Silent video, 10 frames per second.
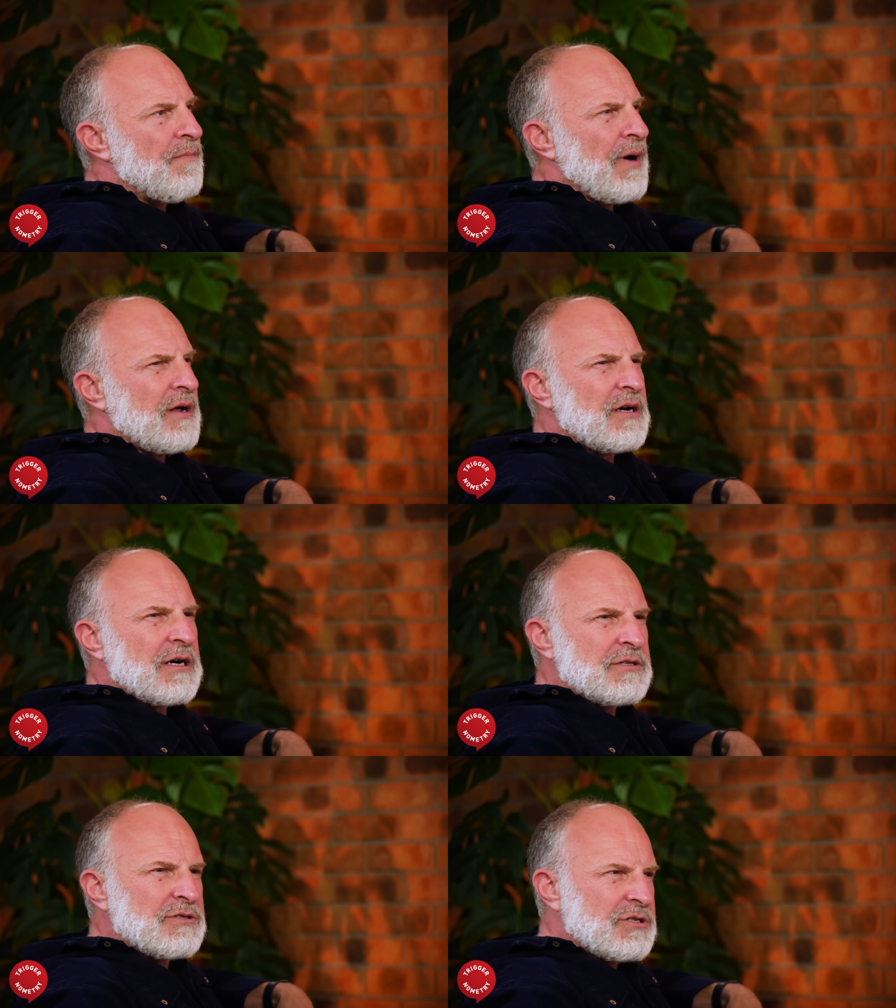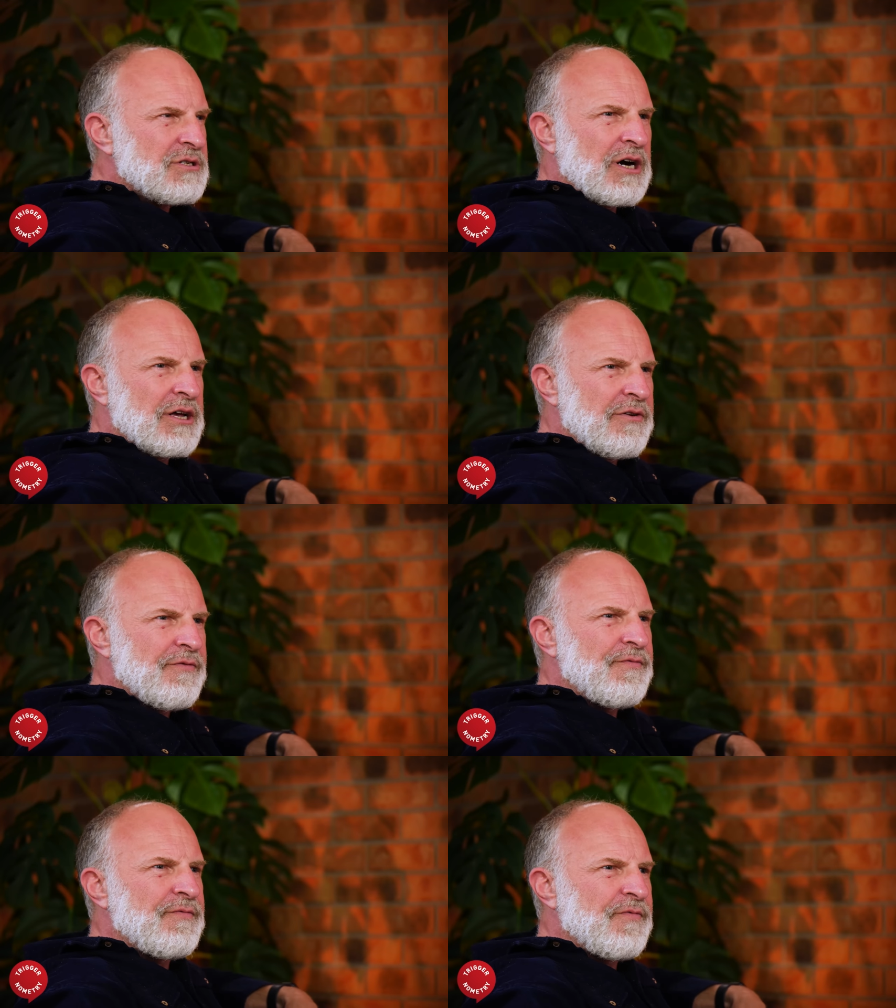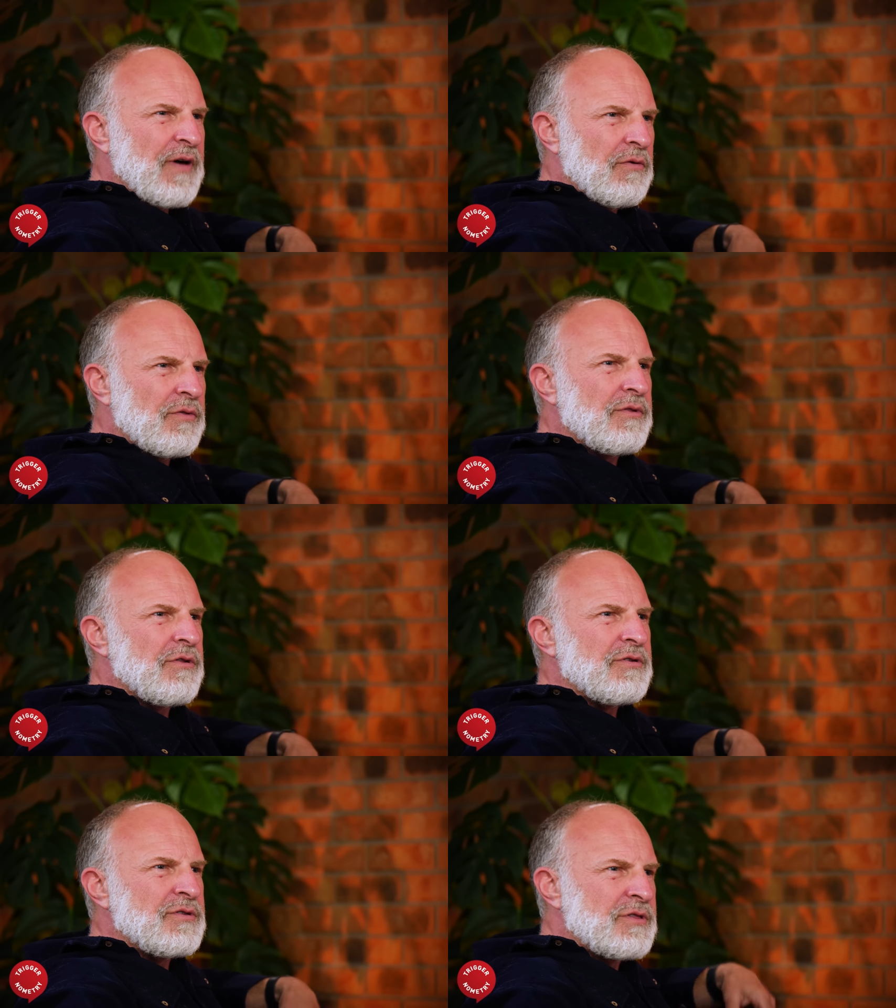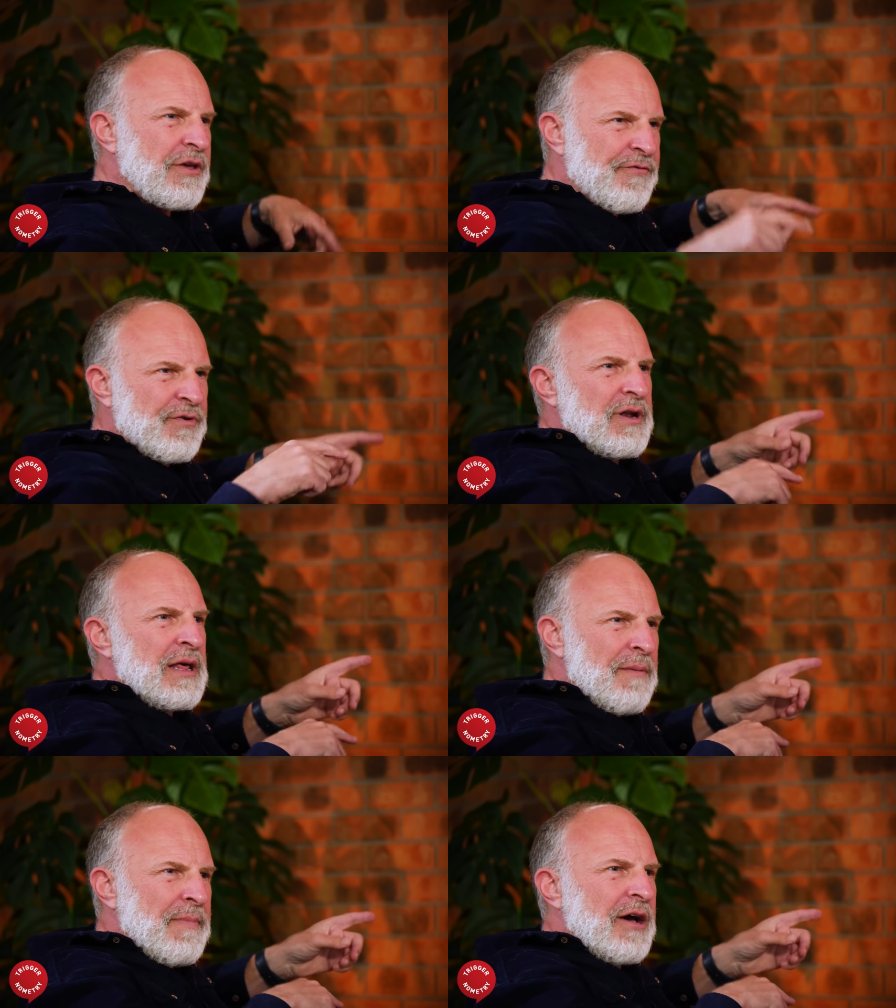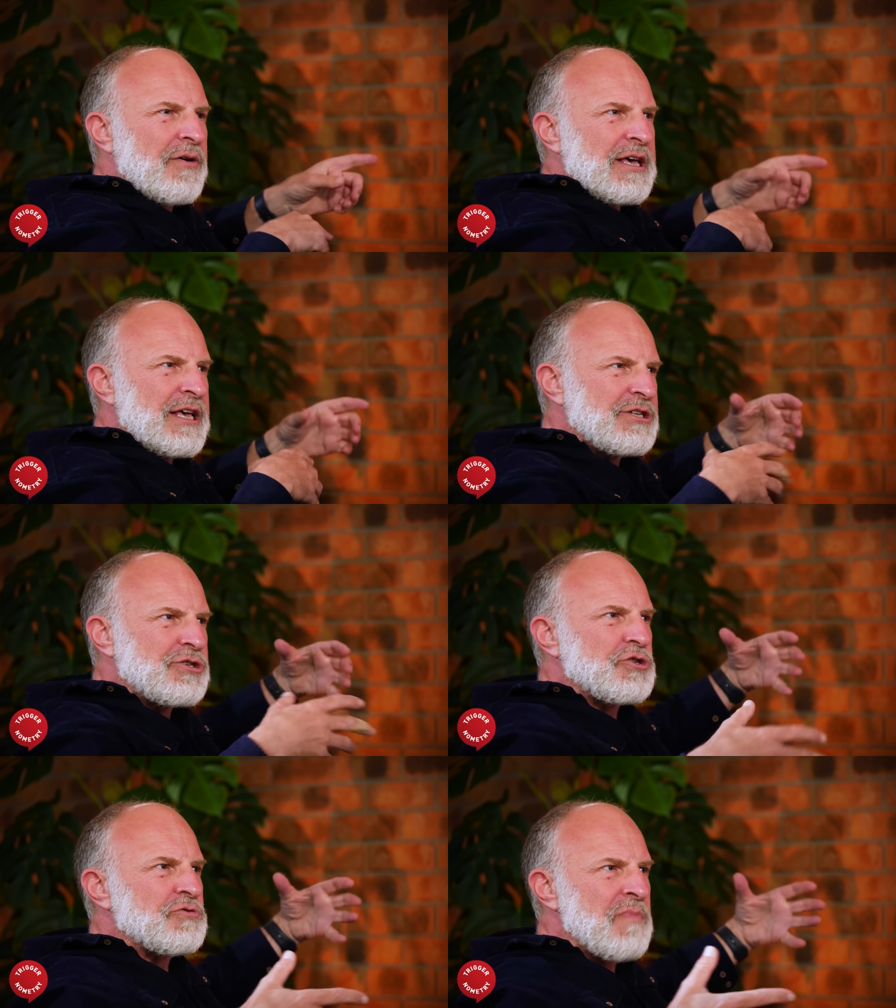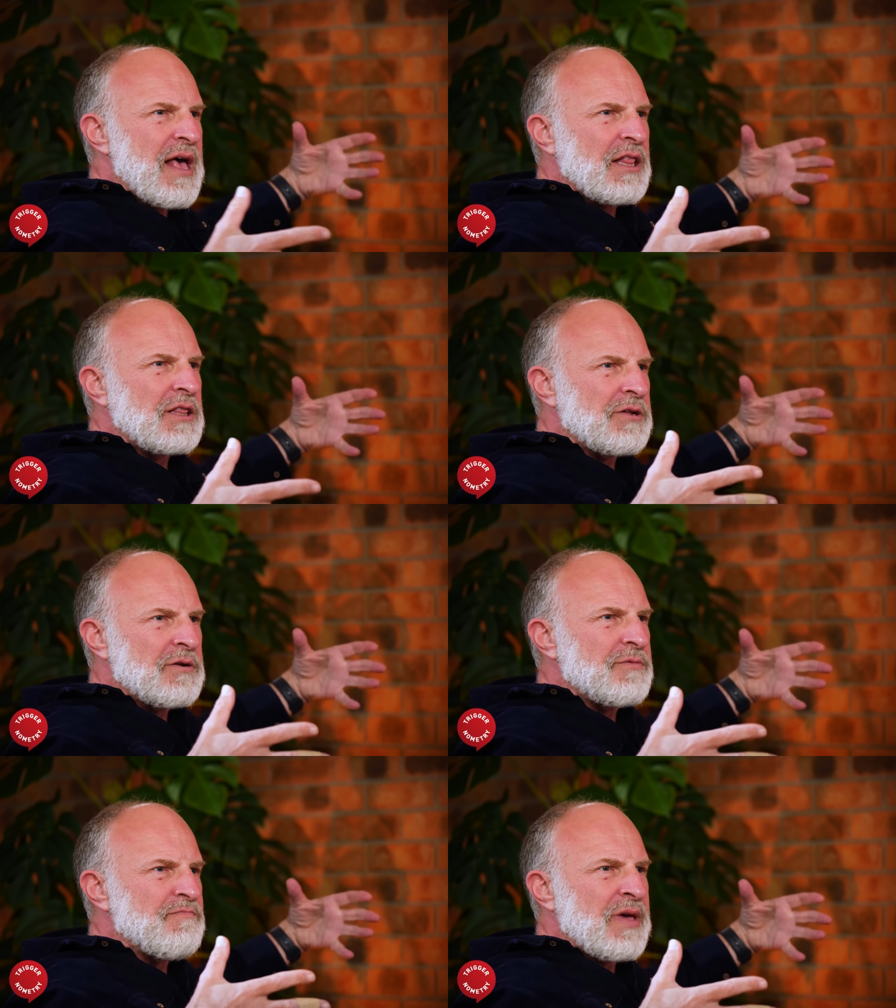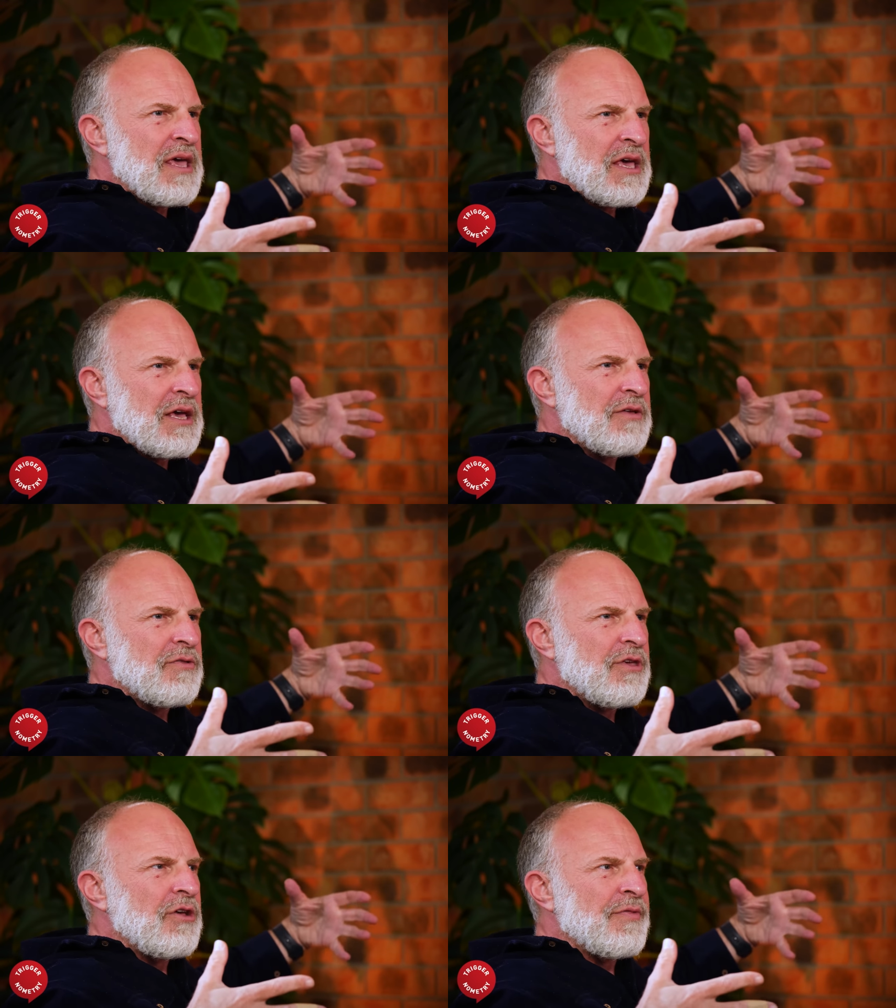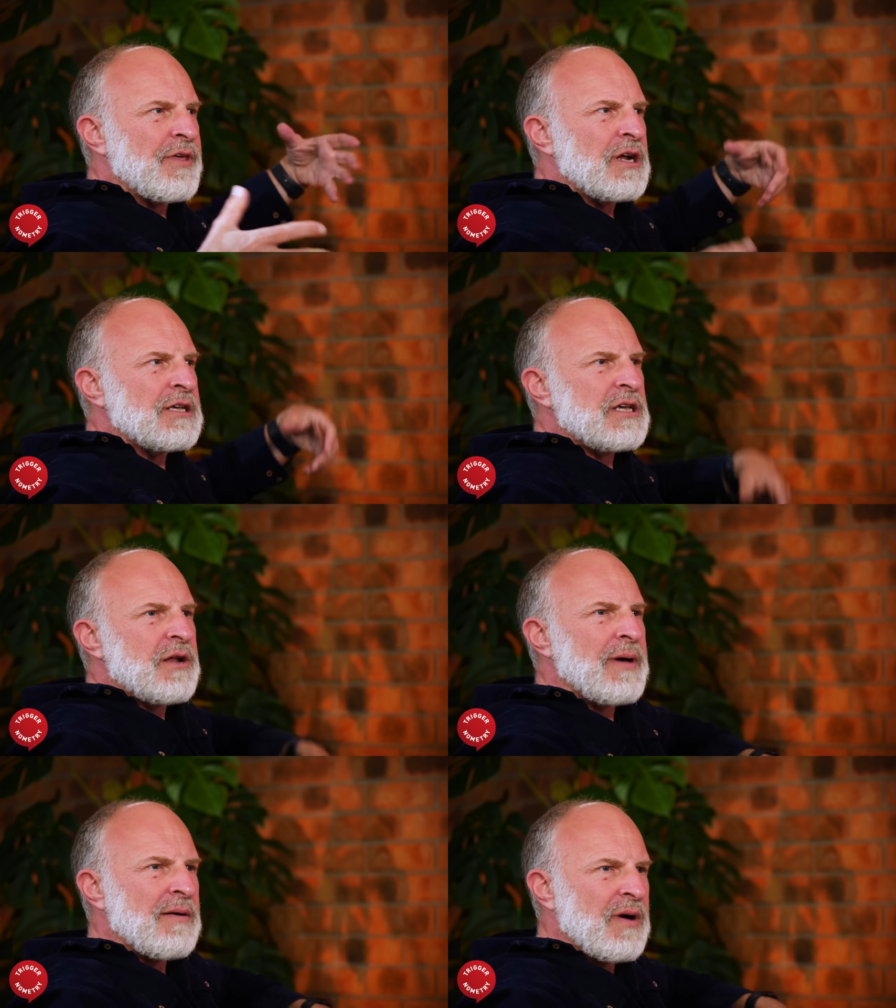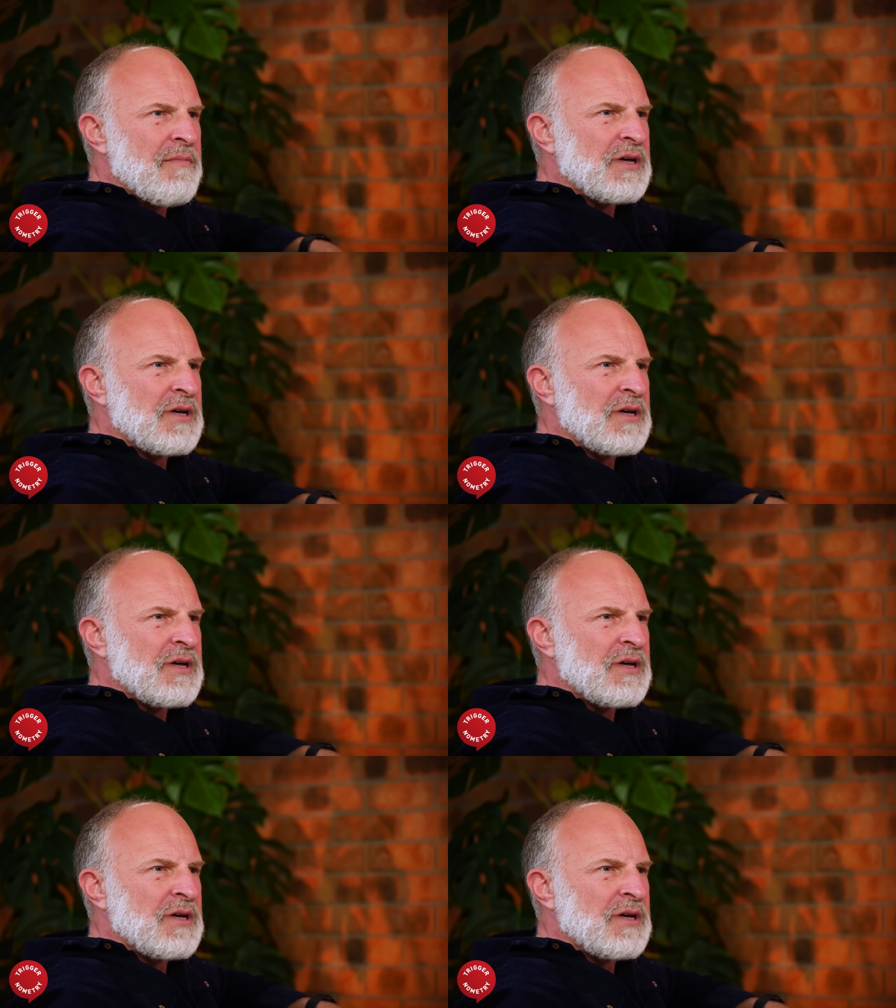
But I kind of felt differently about his smell and being you know, than I did about my